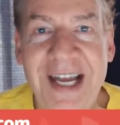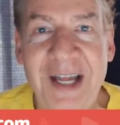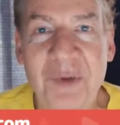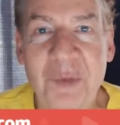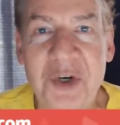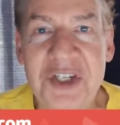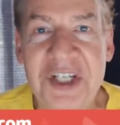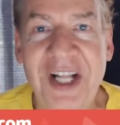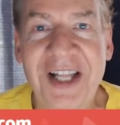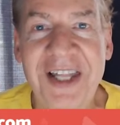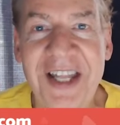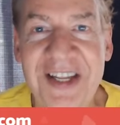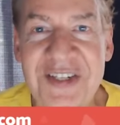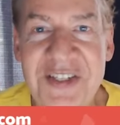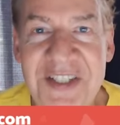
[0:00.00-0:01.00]
and we're
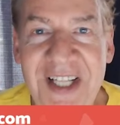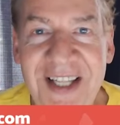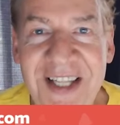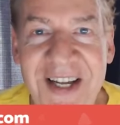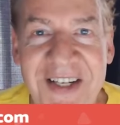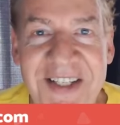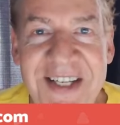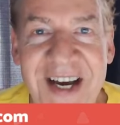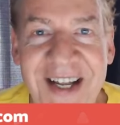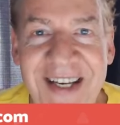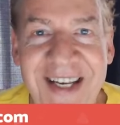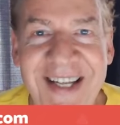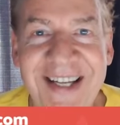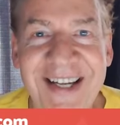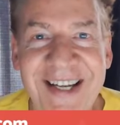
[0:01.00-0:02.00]
still, not
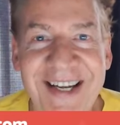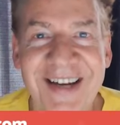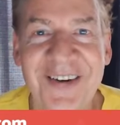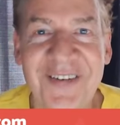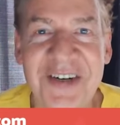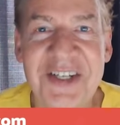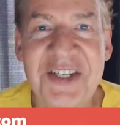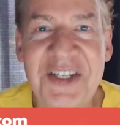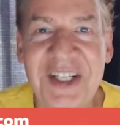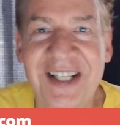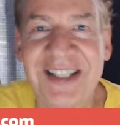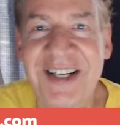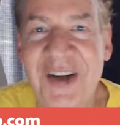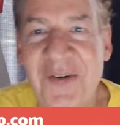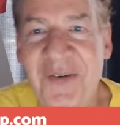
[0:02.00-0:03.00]
done. We're
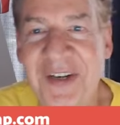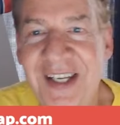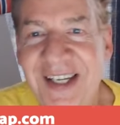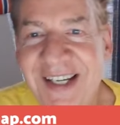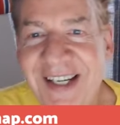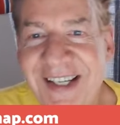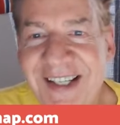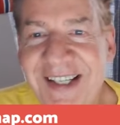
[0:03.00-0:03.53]
still going.